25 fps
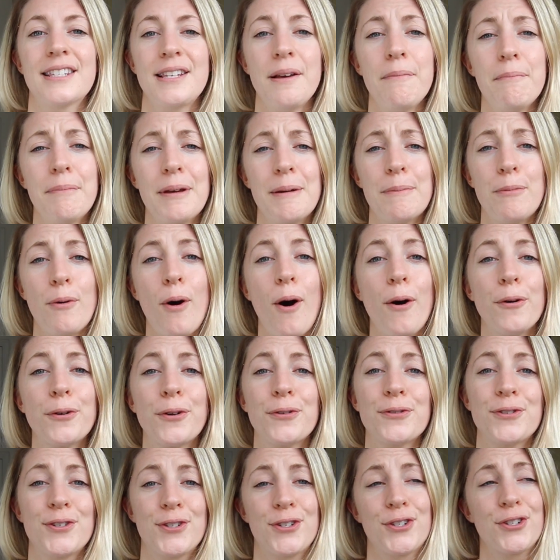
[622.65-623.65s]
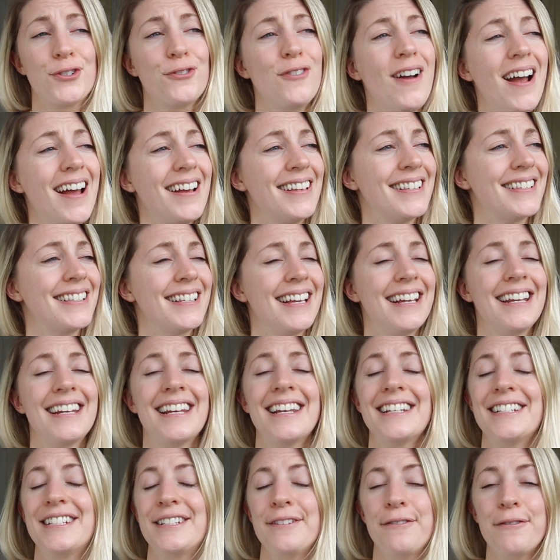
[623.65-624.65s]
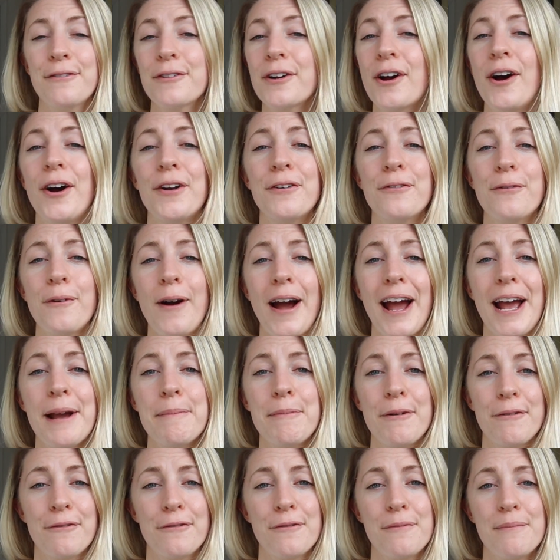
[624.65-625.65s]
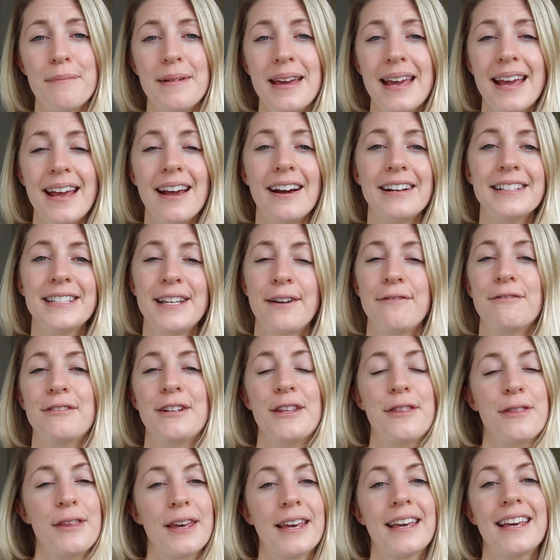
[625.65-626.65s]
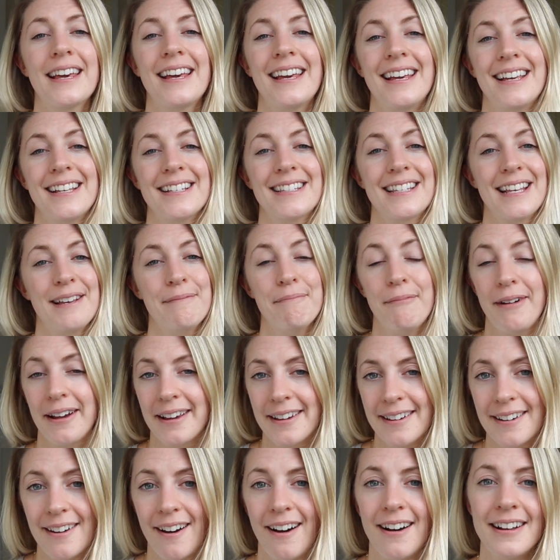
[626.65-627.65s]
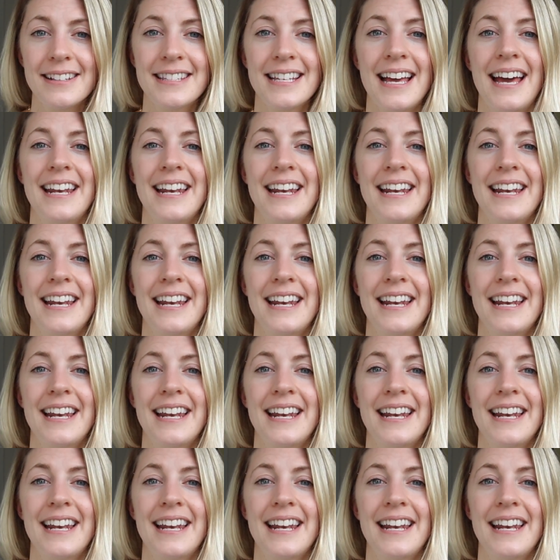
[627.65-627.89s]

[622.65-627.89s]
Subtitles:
Some people hold on to stress in a different kind of way, but for me, I definitely think it is in my gut,